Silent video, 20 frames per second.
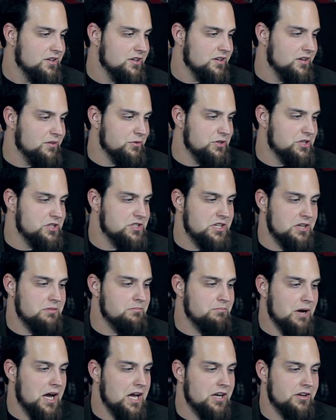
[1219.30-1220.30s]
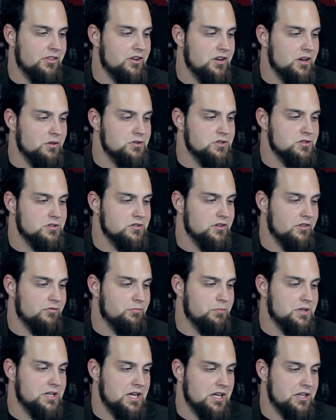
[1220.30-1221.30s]
Uh, we just didn't buy into the notion
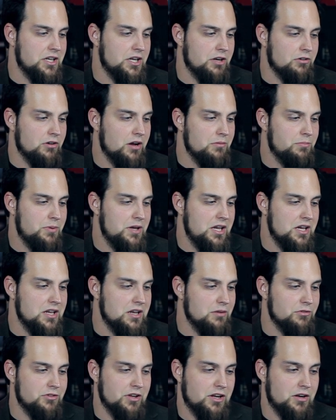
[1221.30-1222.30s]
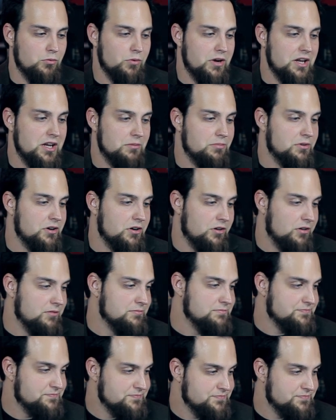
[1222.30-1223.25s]
of protecting your IP, and it was like a wake up call."